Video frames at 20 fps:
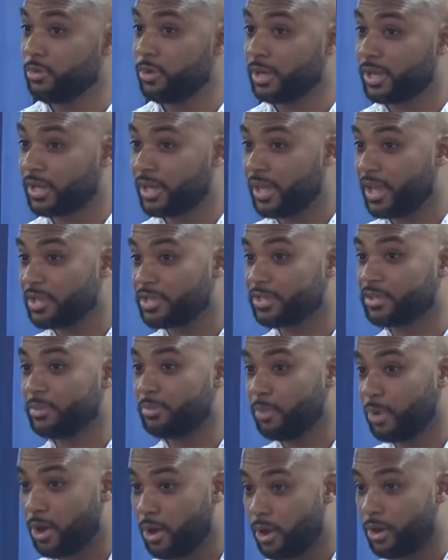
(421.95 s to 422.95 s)
want to catch the
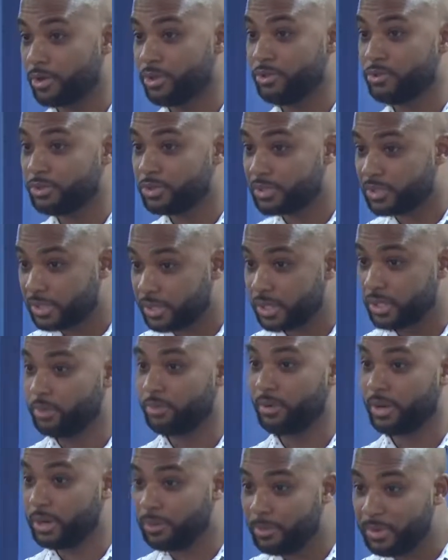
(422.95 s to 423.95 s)
ball, you still
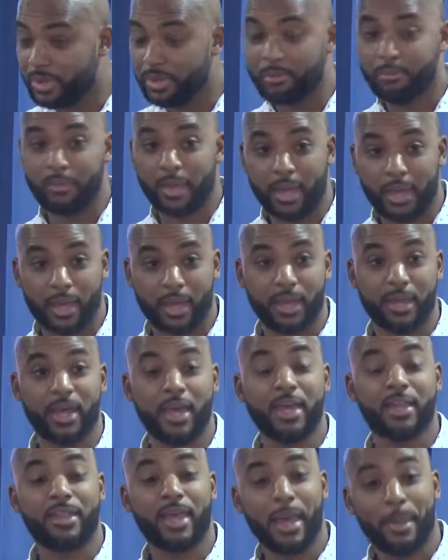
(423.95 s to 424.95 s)
want to be the man,
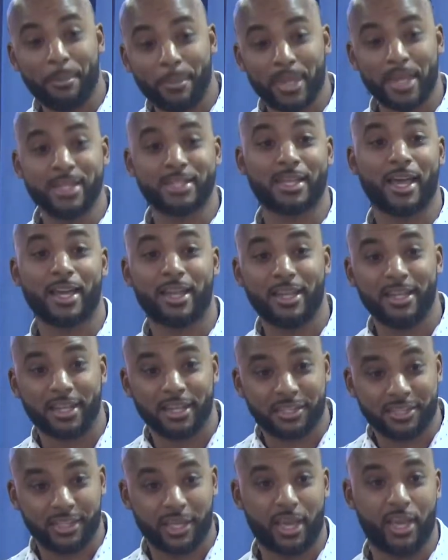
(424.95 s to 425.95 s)
that means I need
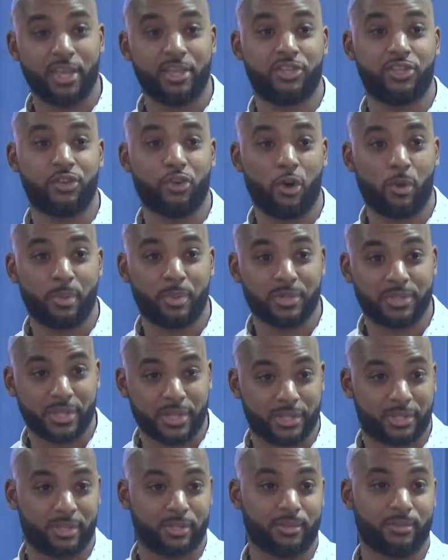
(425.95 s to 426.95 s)
to change your
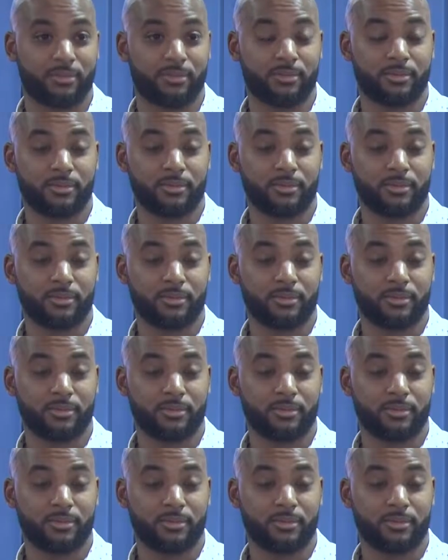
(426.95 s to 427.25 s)
position.